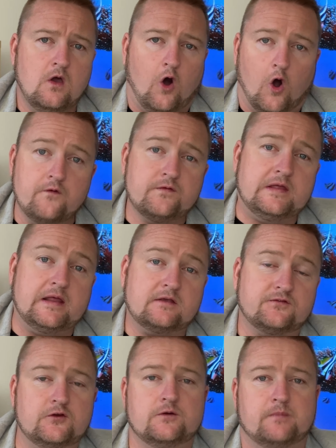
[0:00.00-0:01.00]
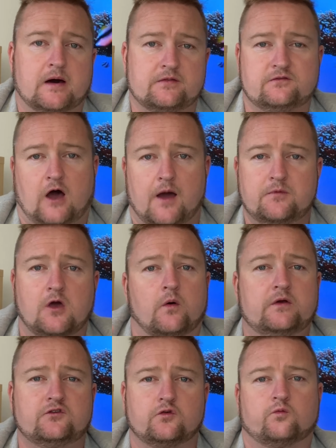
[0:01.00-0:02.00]
Over the next few months, I'm
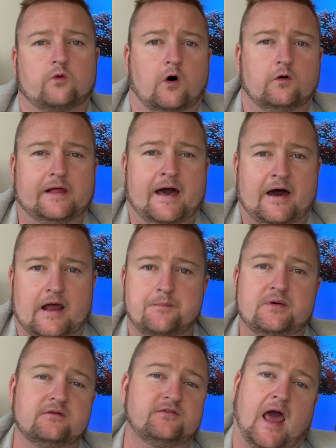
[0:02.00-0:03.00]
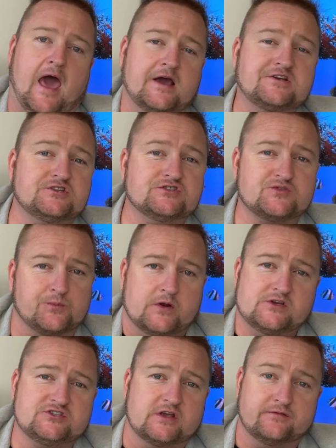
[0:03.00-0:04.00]
going to roll out a bit of an action
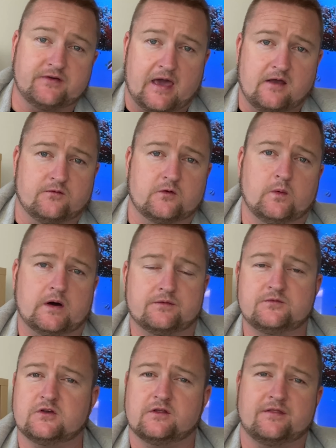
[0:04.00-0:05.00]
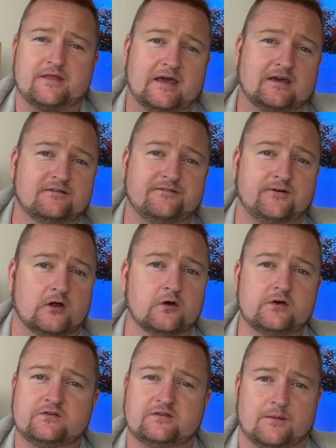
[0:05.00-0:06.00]
spreadsheet for everyone so that they can
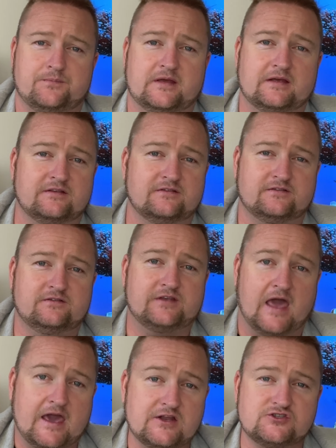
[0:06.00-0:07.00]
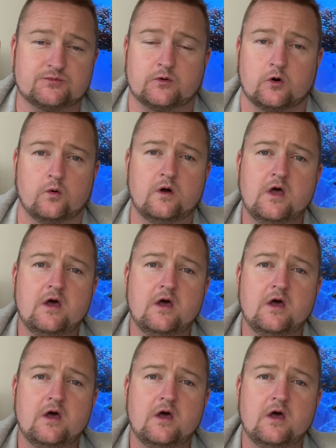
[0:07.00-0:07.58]
follow something tangible